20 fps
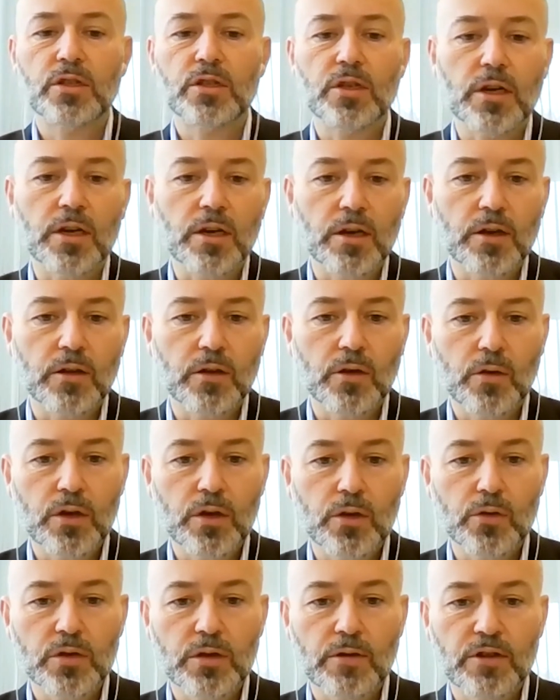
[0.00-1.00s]
You can
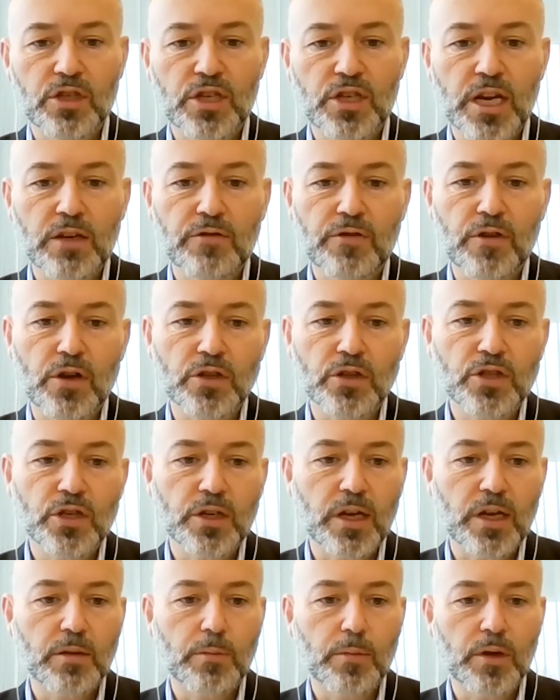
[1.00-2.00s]
use the chat function
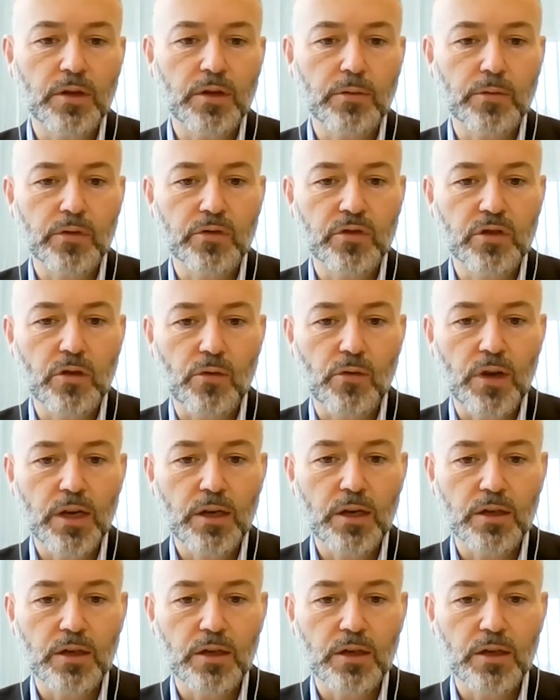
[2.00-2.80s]
at the bottom of your screen.